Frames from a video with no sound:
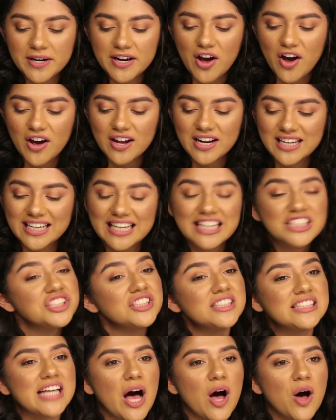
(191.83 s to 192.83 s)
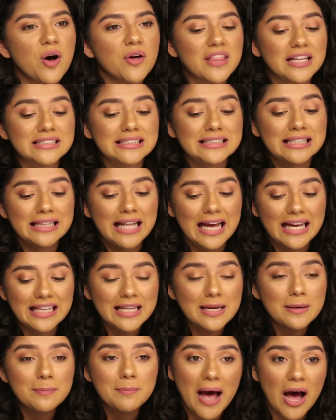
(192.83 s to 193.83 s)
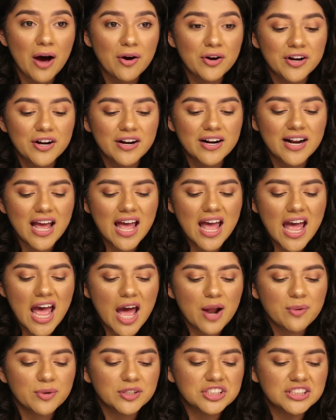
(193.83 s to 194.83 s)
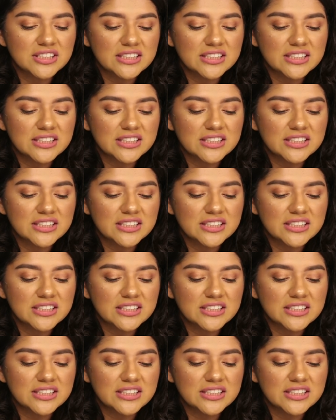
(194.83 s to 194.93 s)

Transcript: put it on a kitchen towel that's lightly powdered and we're